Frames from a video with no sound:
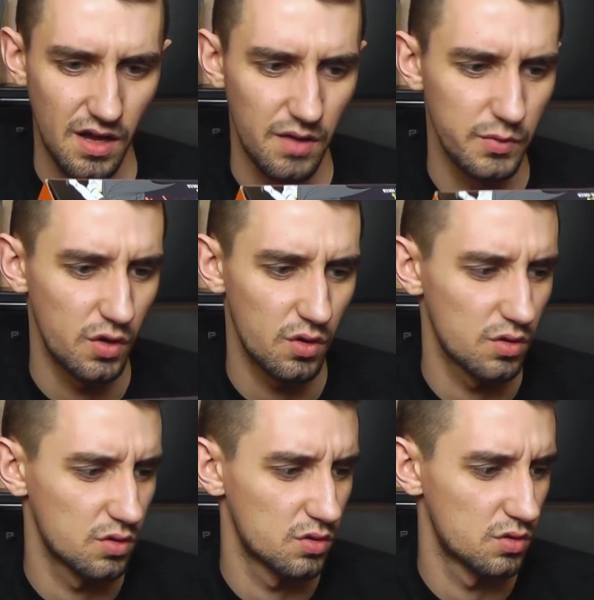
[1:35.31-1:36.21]
I'm not
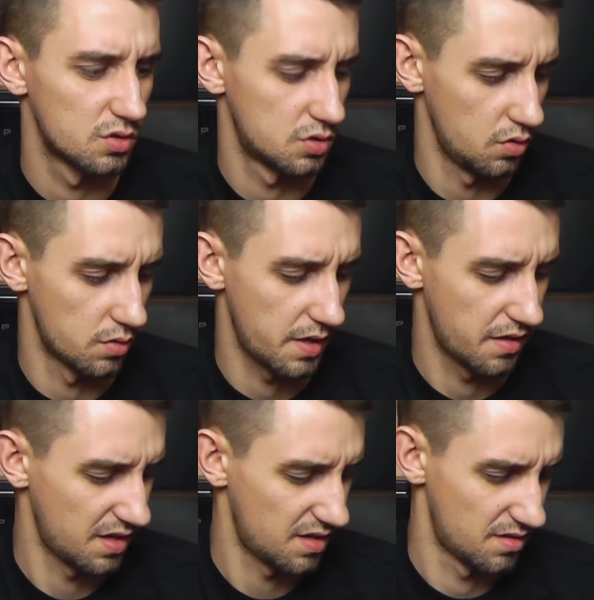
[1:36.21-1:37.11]
sure
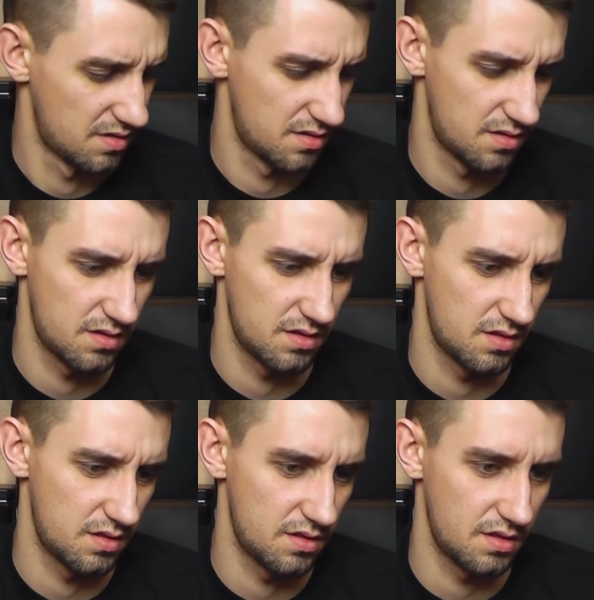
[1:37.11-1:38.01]
about that.
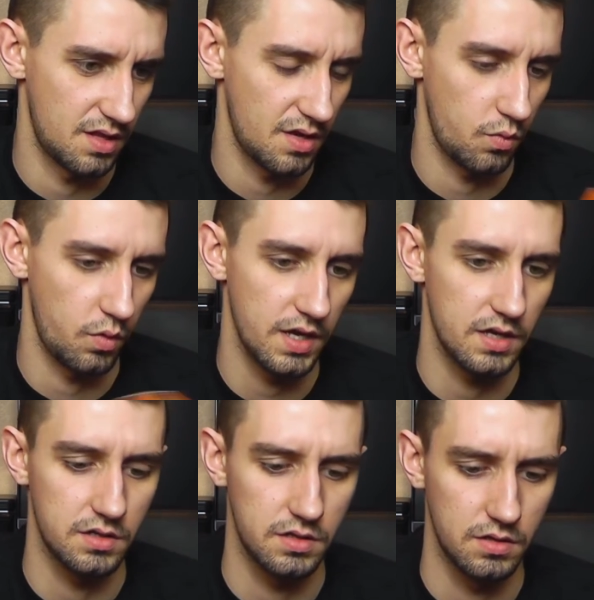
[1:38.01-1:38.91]
They're
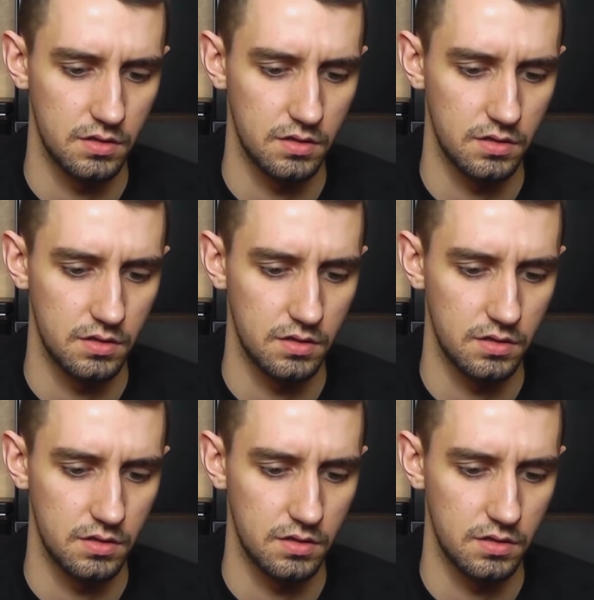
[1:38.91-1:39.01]
weird.